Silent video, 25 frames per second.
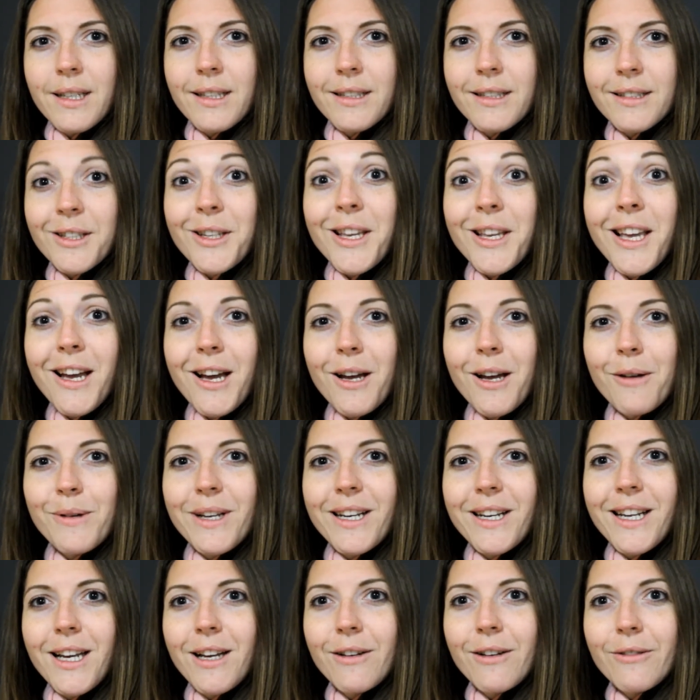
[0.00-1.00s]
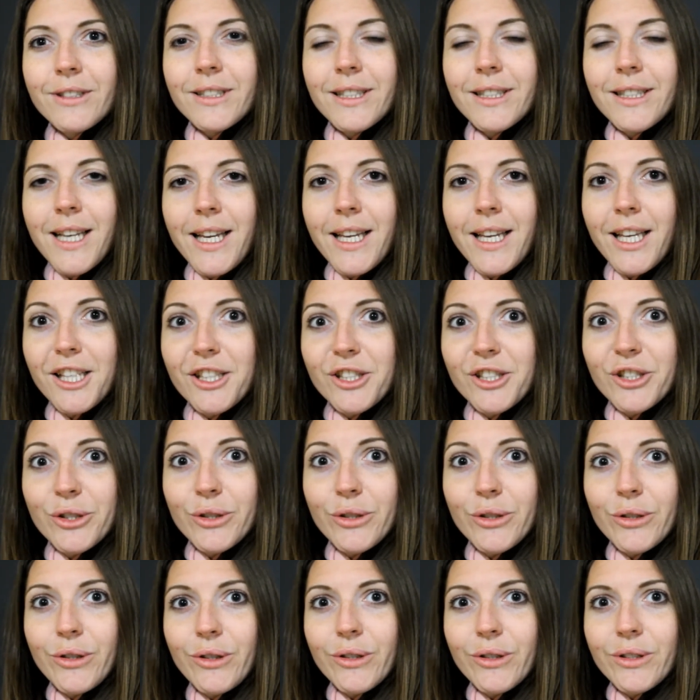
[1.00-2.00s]
so yeah, I went out today in
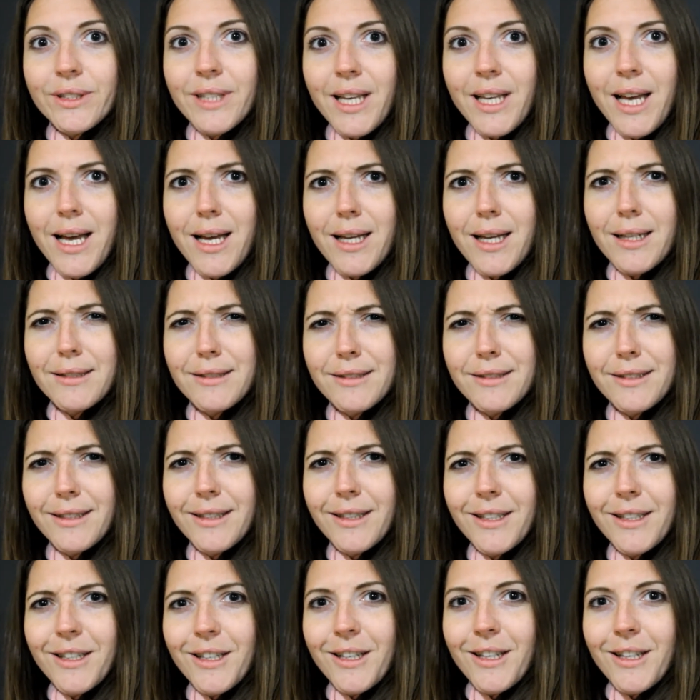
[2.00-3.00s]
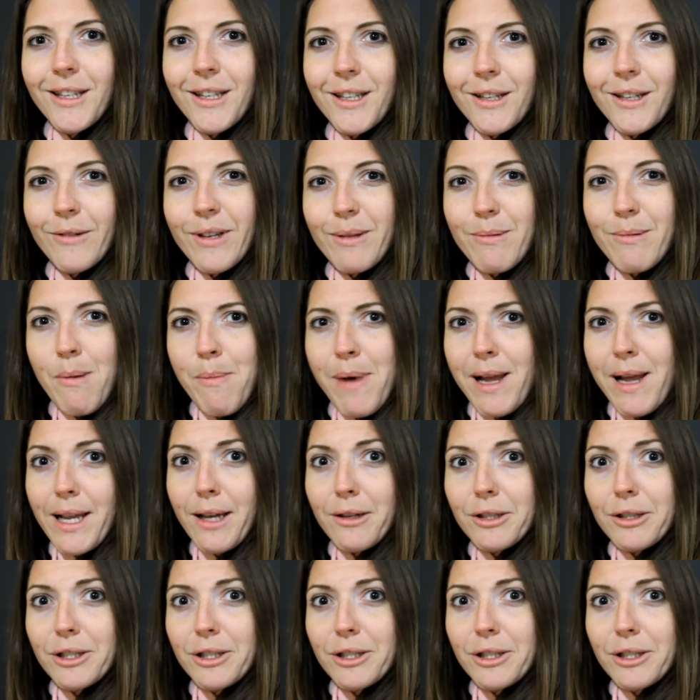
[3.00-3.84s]
shorts and with my belly